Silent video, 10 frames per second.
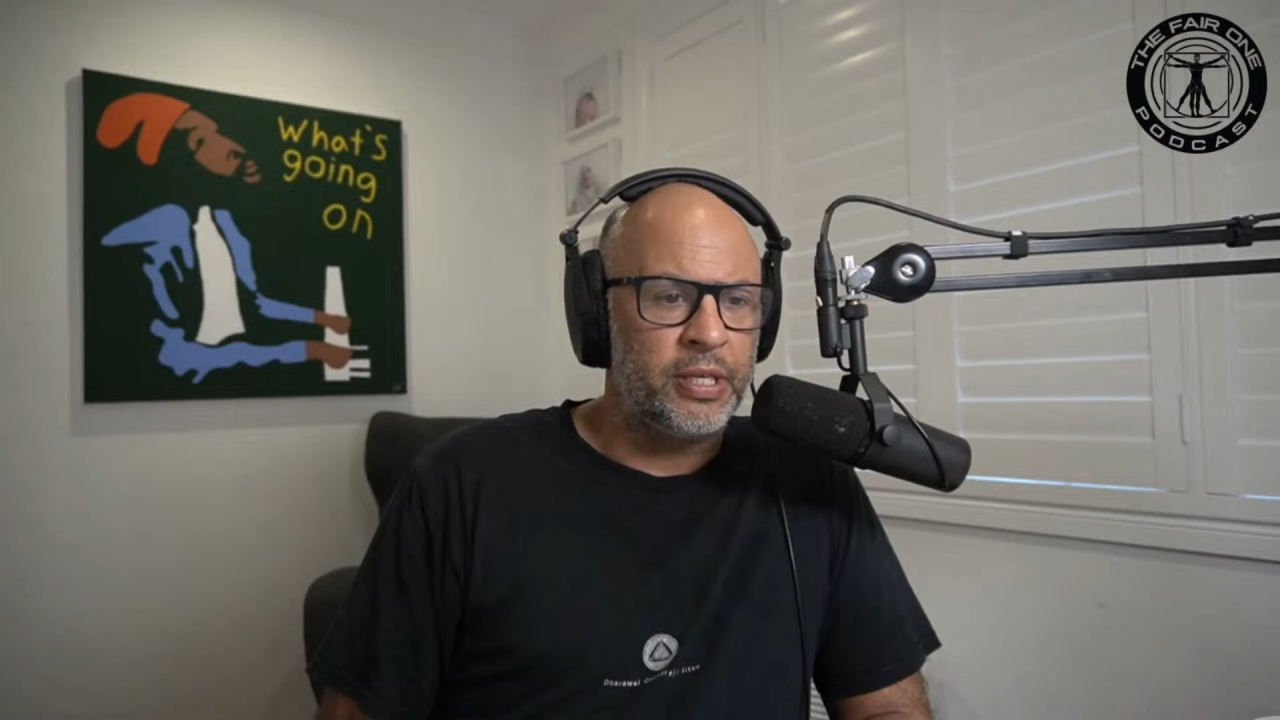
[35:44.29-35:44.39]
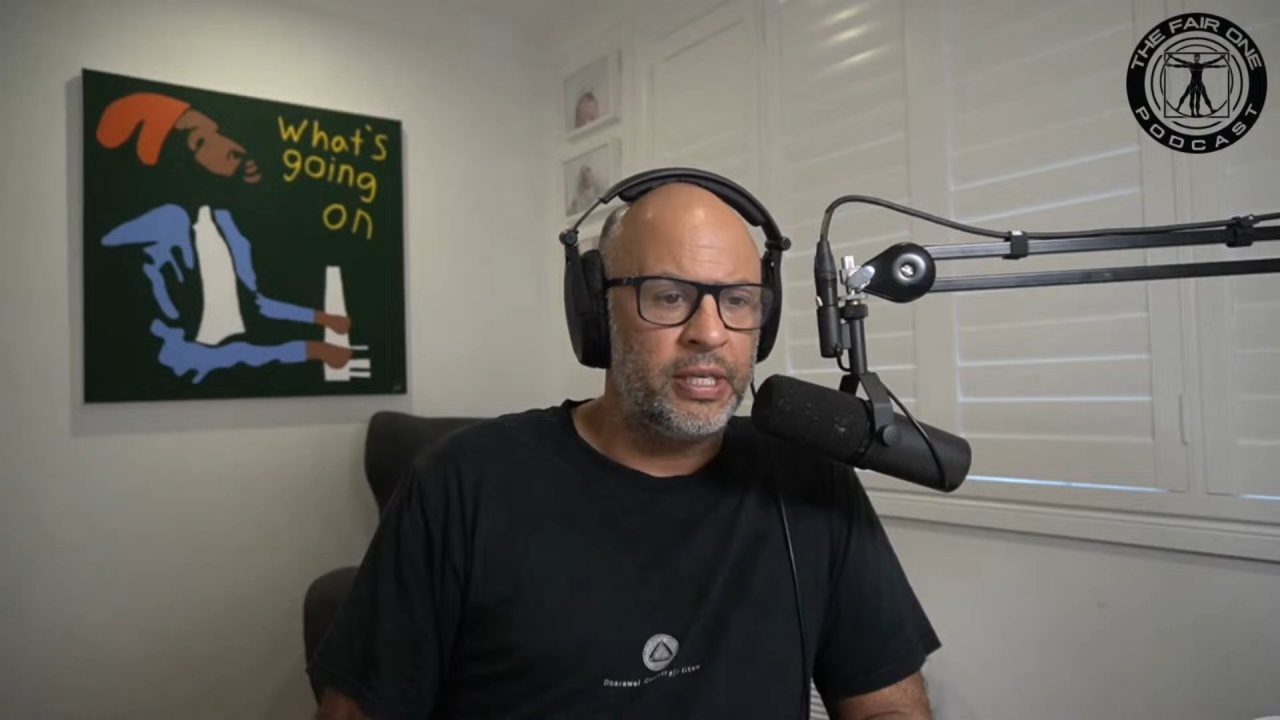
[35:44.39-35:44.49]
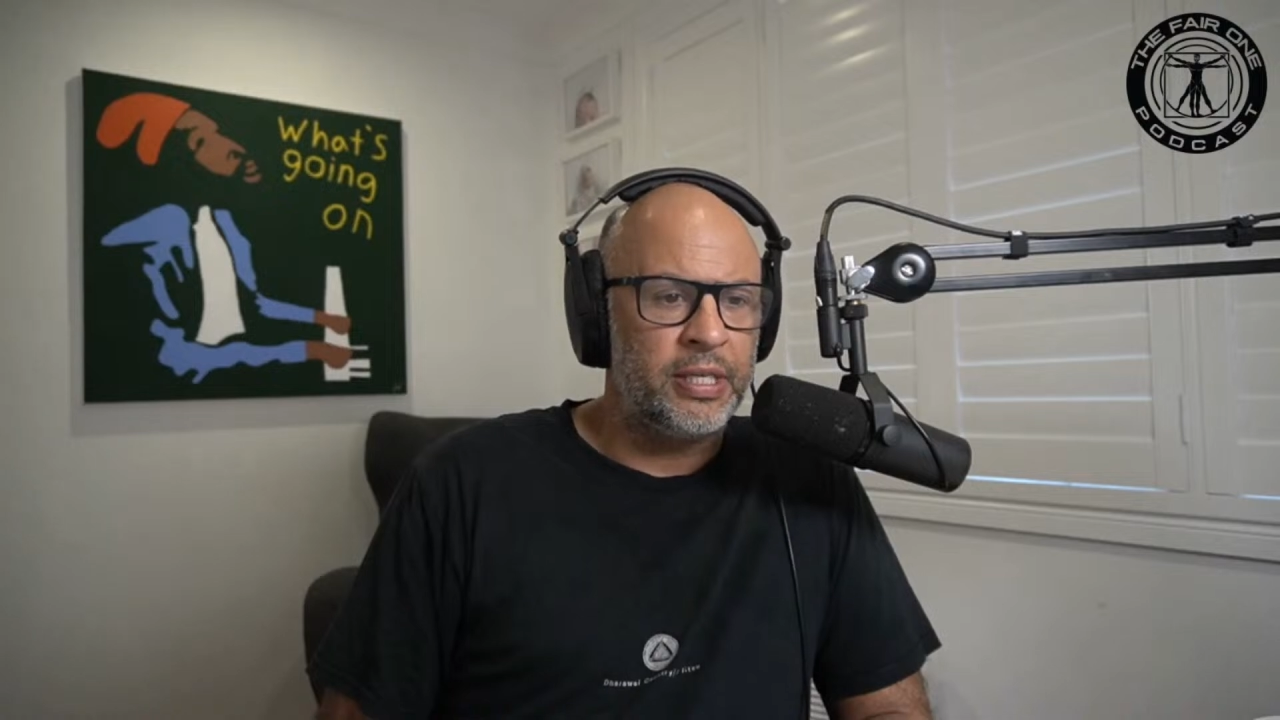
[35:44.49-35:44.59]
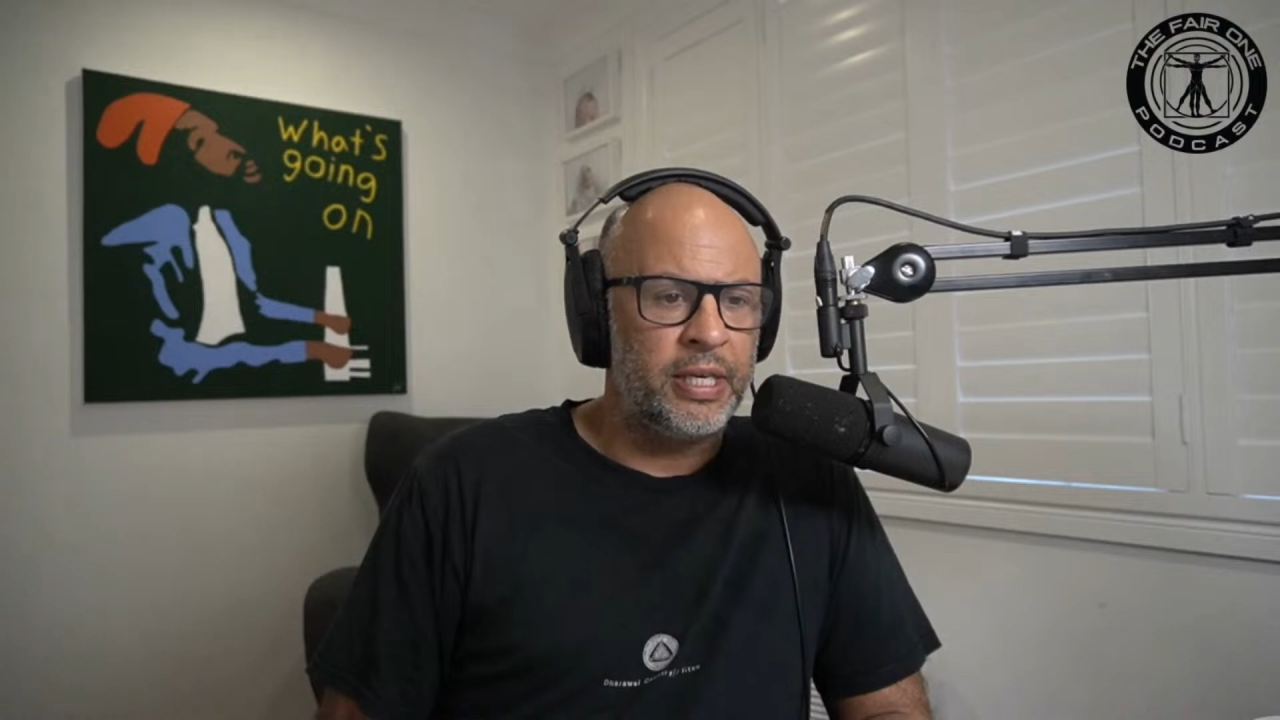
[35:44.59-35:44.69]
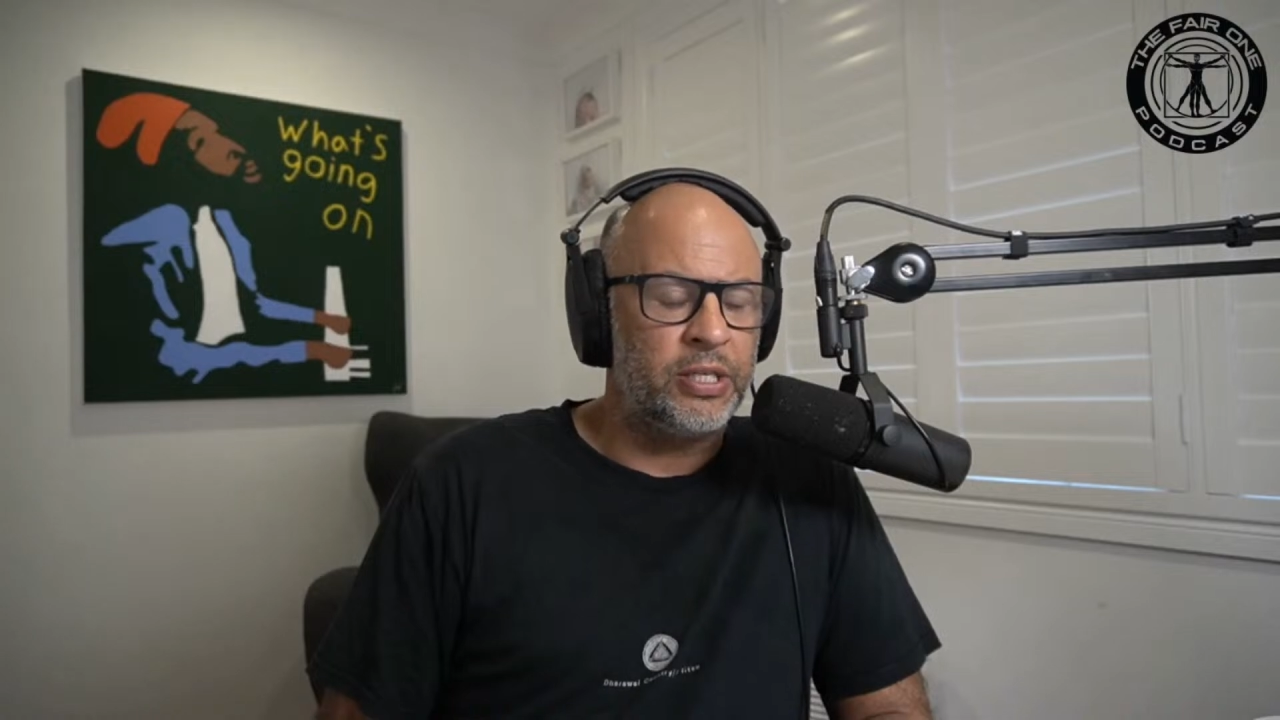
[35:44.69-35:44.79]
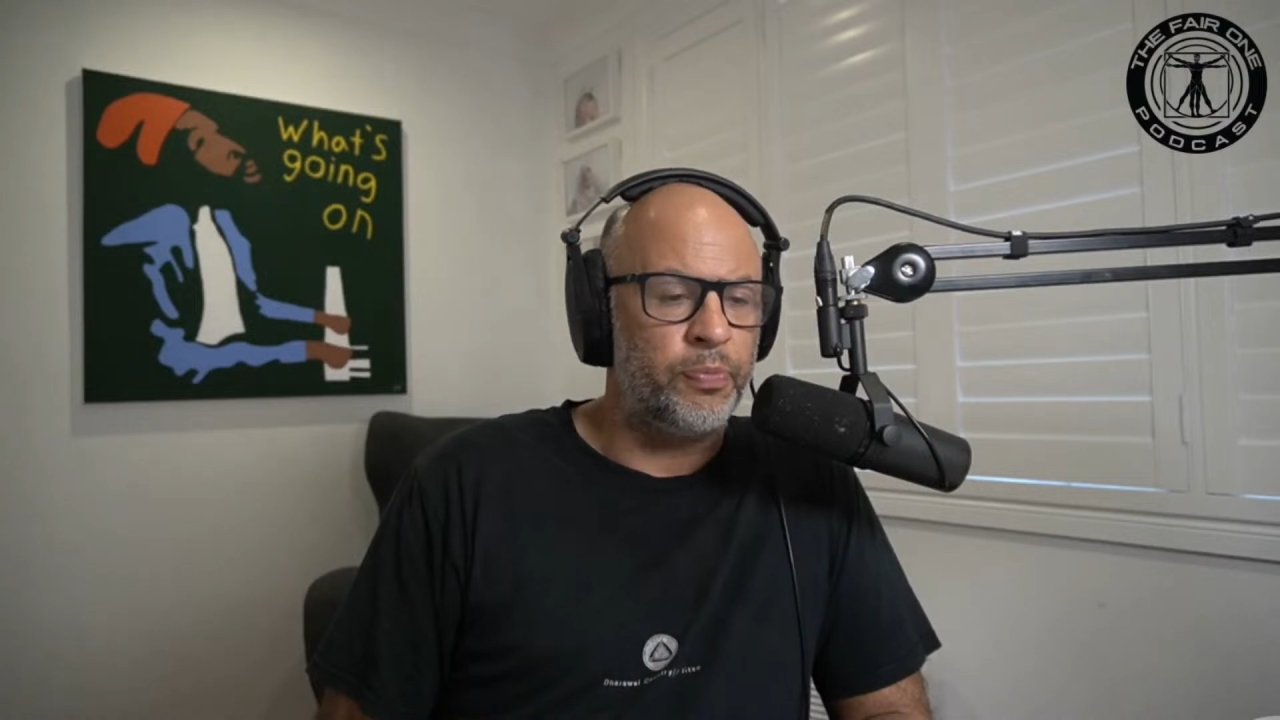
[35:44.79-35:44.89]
says he has